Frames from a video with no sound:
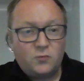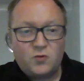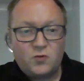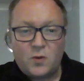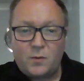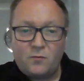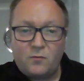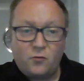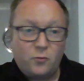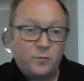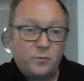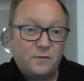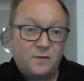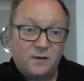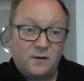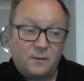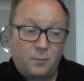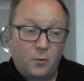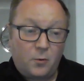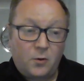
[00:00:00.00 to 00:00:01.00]
Jamie Rubin
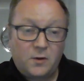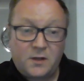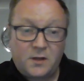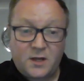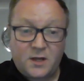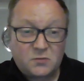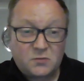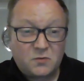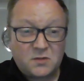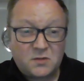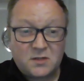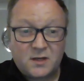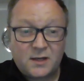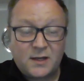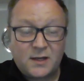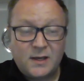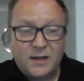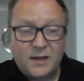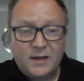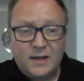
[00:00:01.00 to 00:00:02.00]
did a podcast
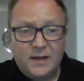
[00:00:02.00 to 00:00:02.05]
recently